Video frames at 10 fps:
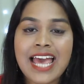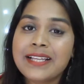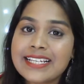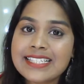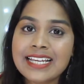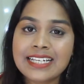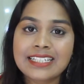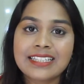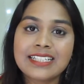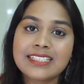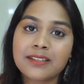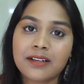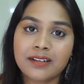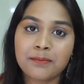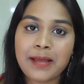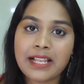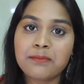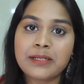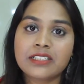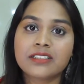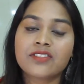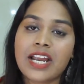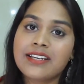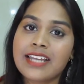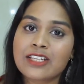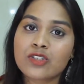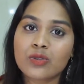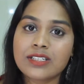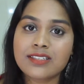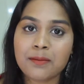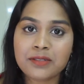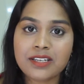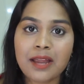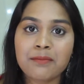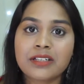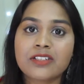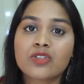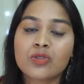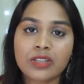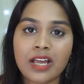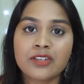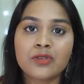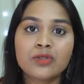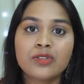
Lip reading: Please hit this bell button right next to the subscribe button so that you